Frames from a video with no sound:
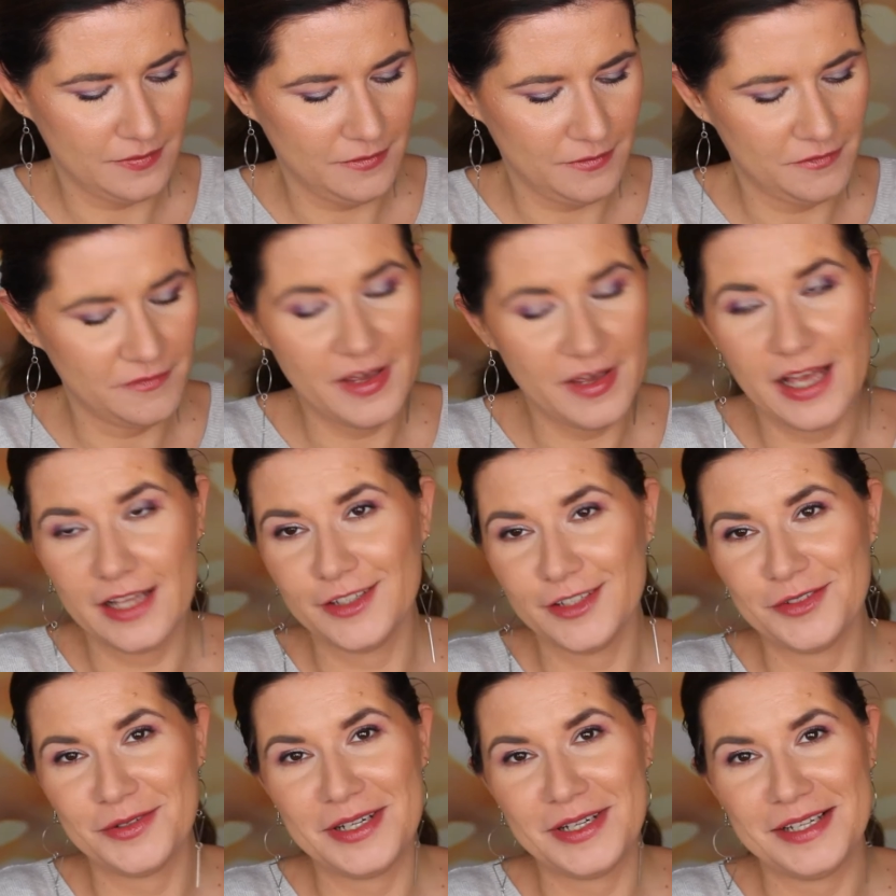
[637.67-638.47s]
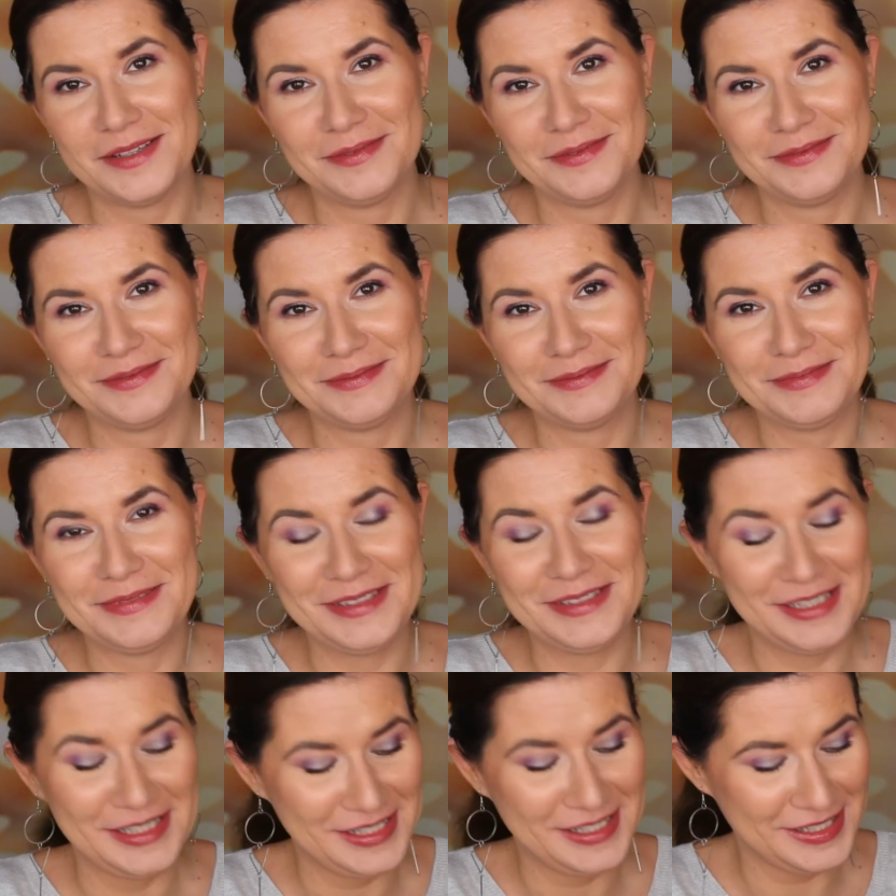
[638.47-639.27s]
Valerie,
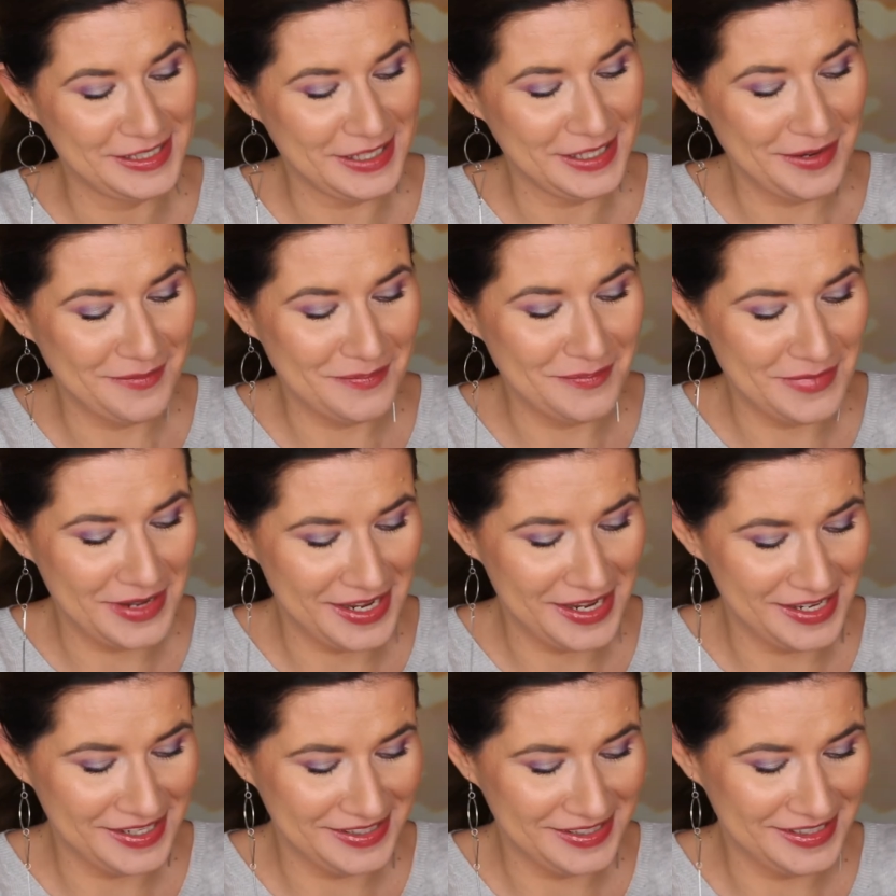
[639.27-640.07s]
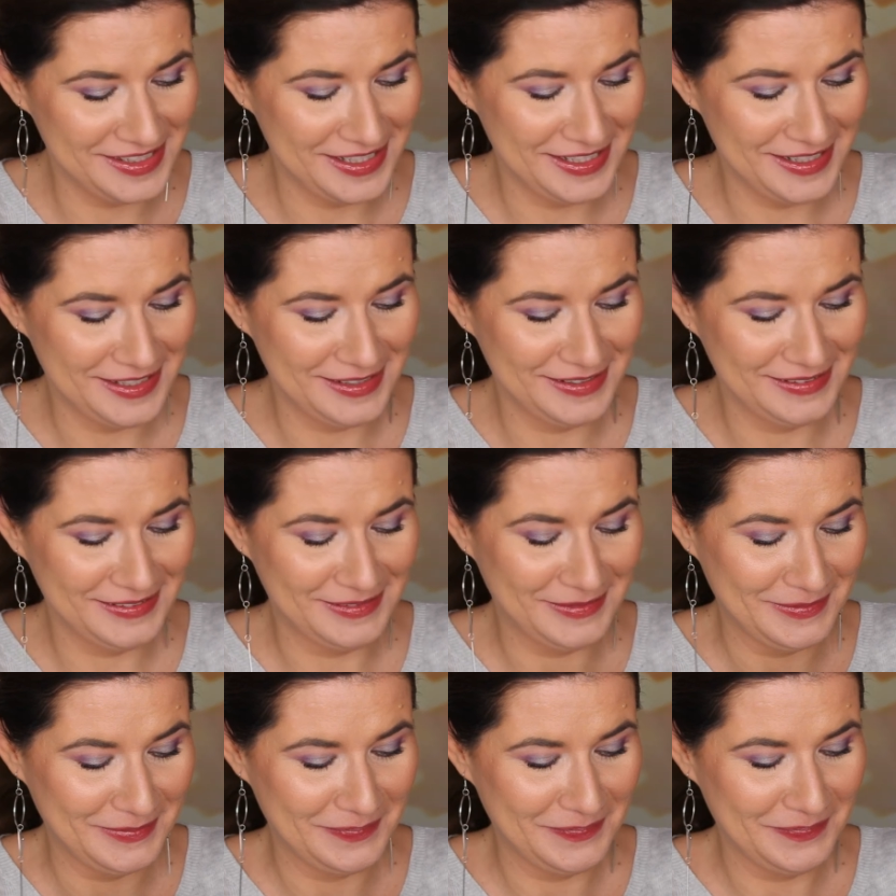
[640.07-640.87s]
this is amazing.
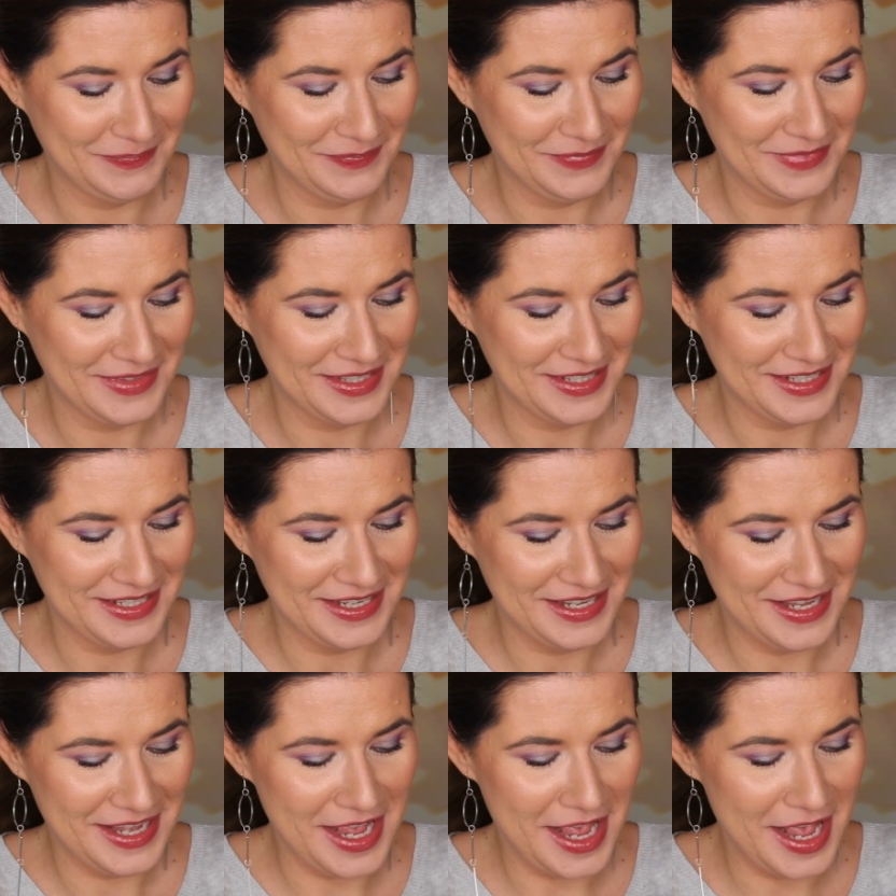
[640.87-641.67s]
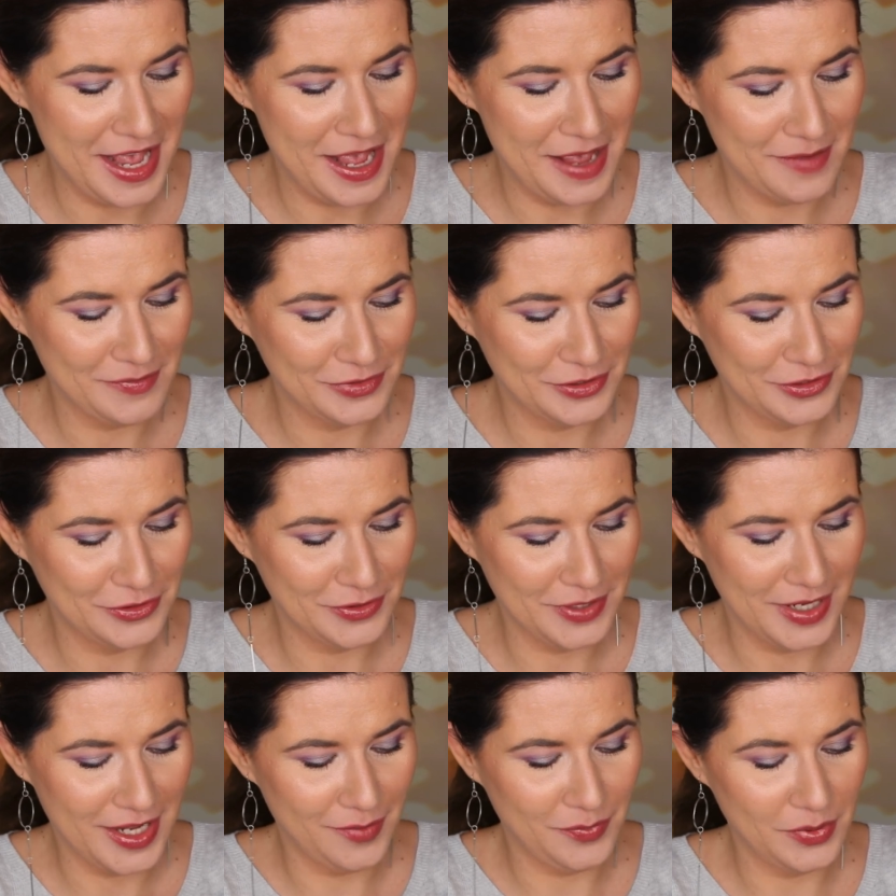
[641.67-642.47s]
I'm
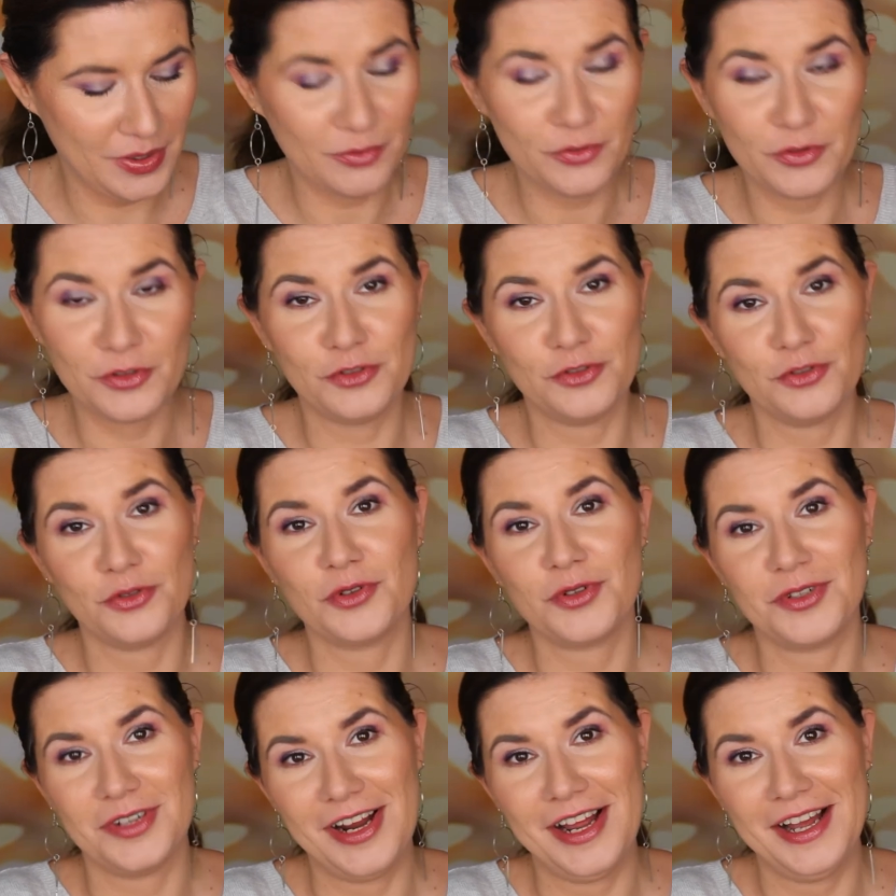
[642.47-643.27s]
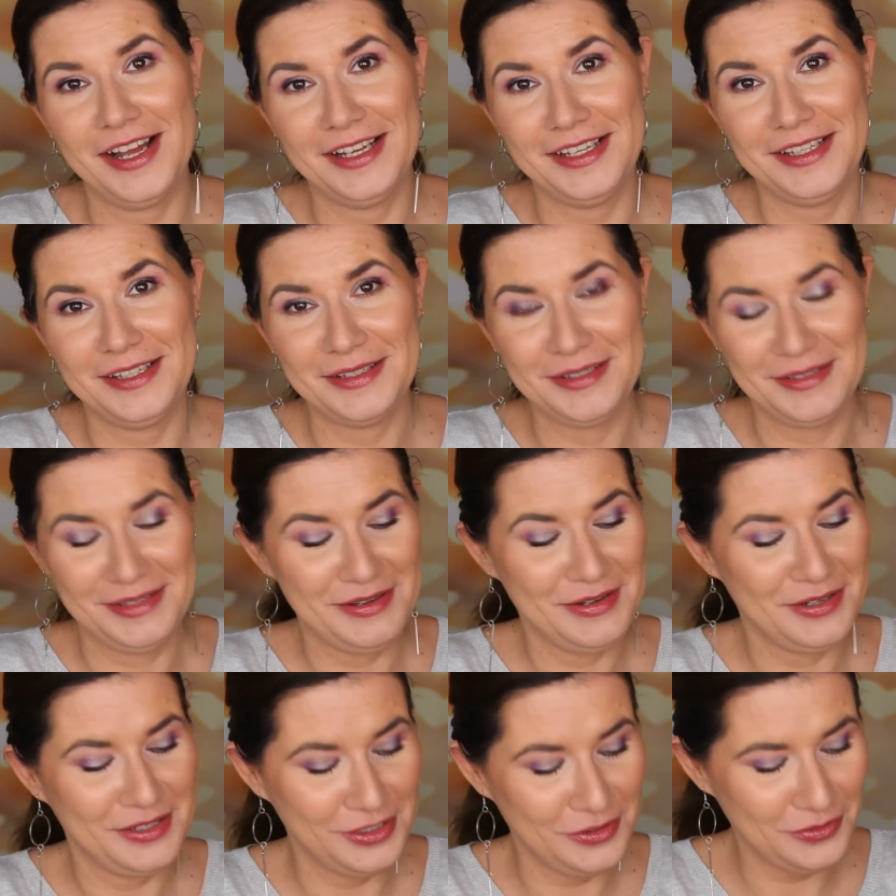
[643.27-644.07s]
so happy. I'm going to cry.
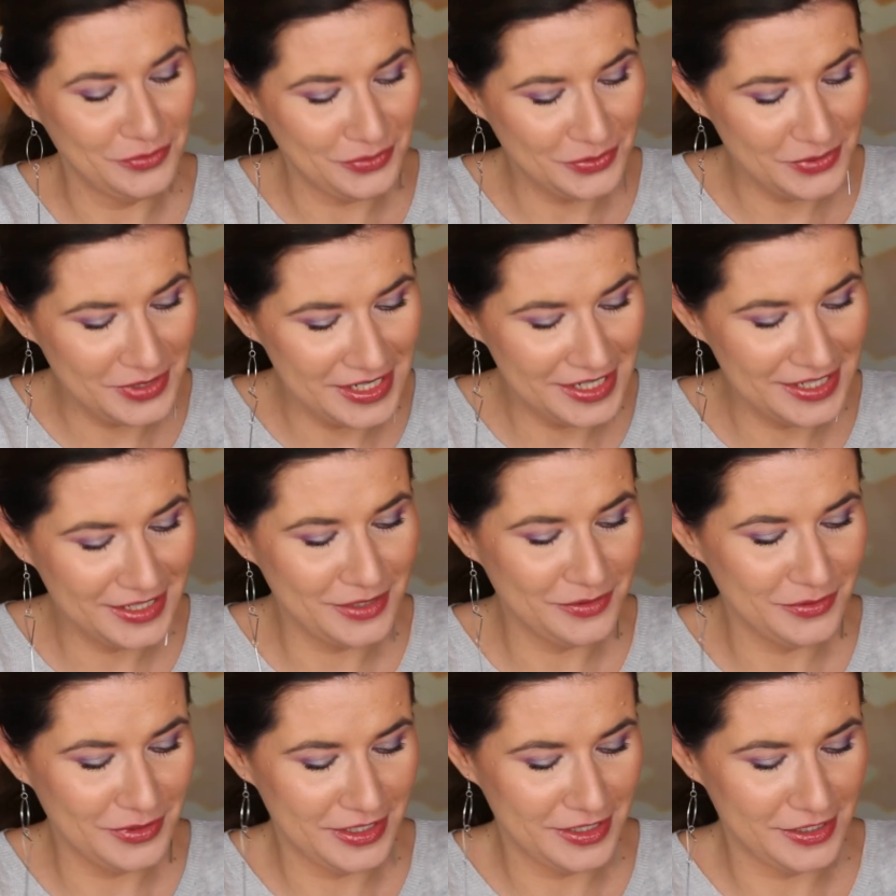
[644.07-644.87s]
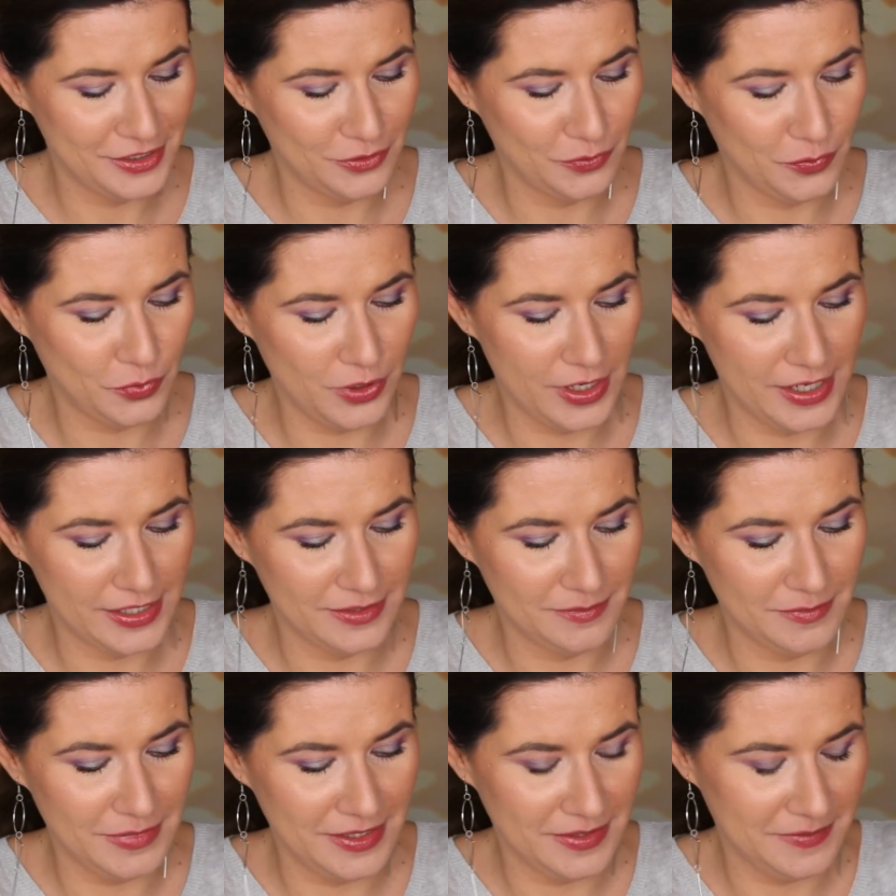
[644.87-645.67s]
You really, really
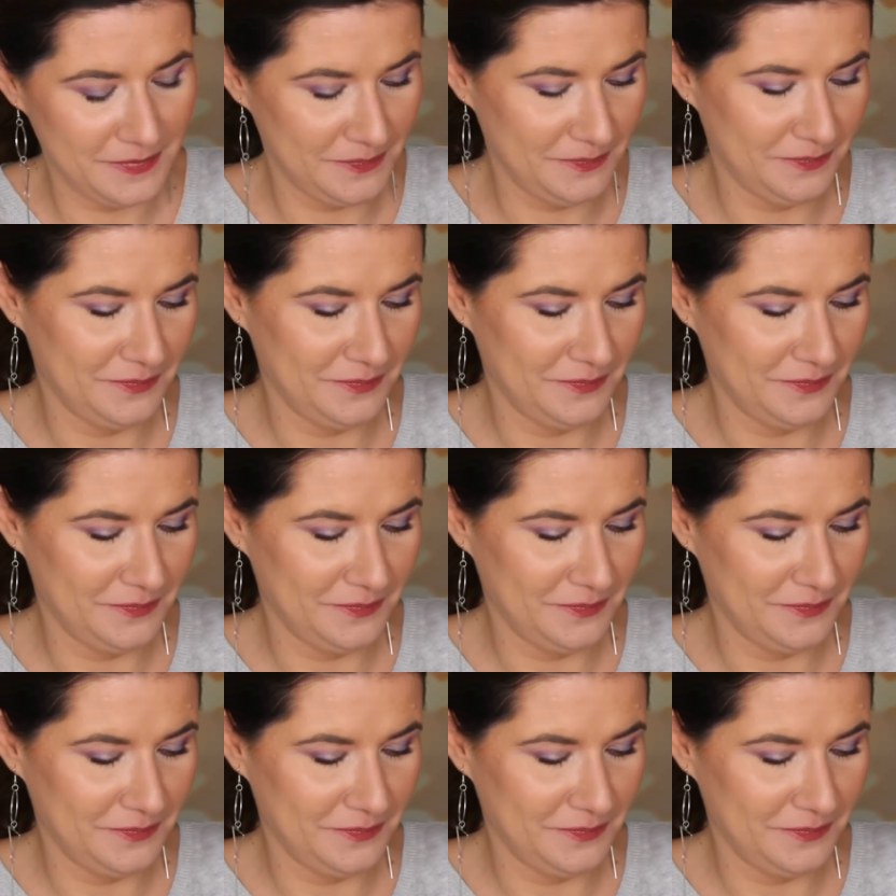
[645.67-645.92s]
surprised me.